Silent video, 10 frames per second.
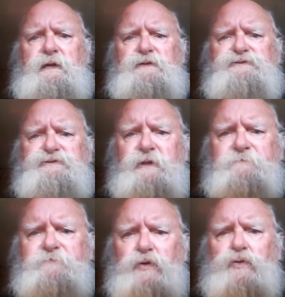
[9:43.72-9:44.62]
And
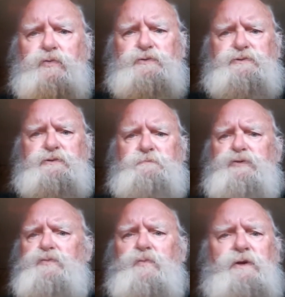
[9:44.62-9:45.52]
step forward.
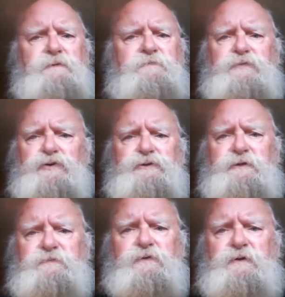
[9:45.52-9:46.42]
Put one foot
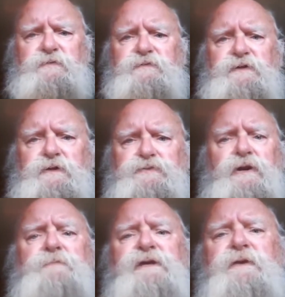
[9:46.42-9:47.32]
in front of another.
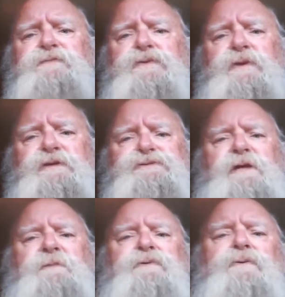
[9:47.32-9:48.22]
Let me give you an example.